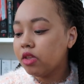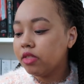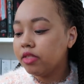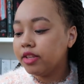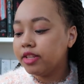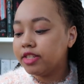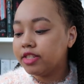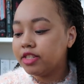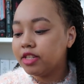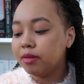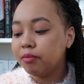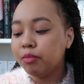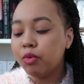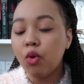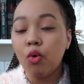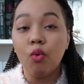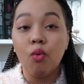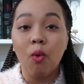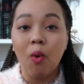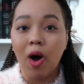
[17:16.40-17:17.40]
The
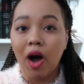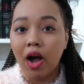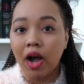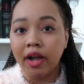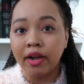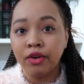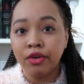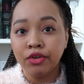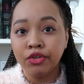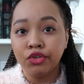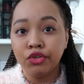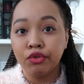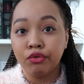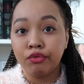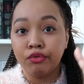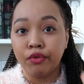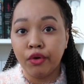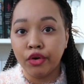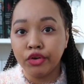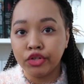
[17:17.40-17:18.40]
Simple Wild, the
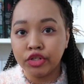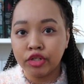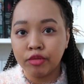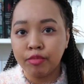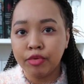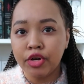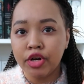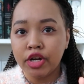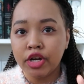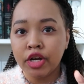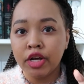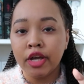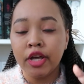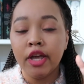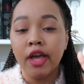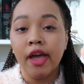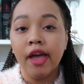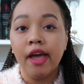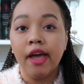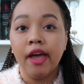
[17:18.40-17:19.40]
first book,
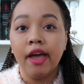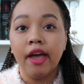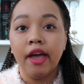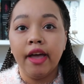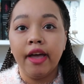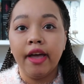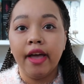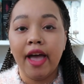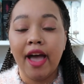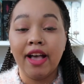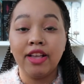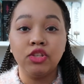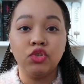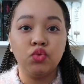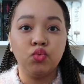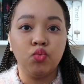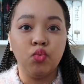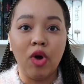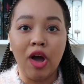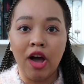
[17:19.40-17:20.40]

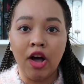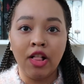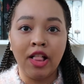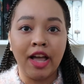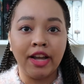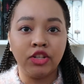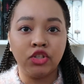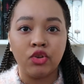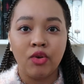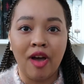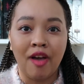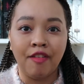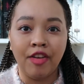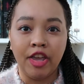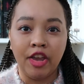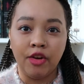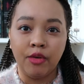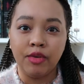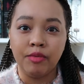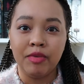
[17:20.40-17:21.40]
as well. I just don't have it
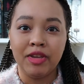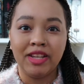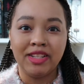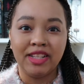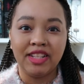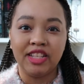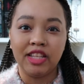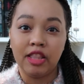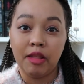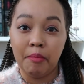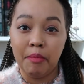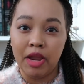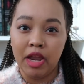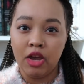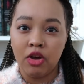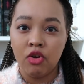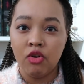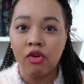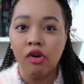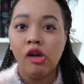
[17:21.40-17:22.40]
here with me because it's in the
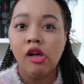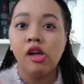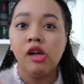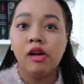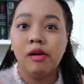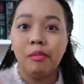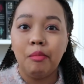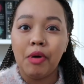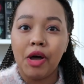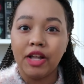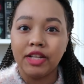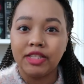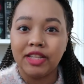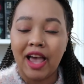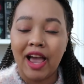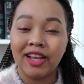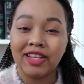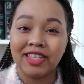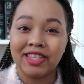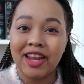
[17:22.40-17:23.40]
mail, but
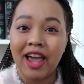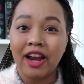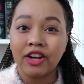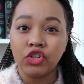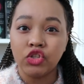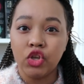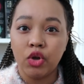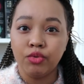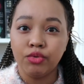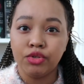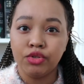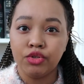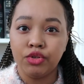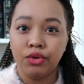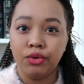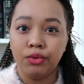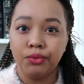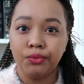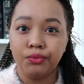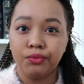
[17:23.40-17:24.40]
I snagged those
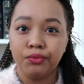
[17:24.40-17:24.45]
two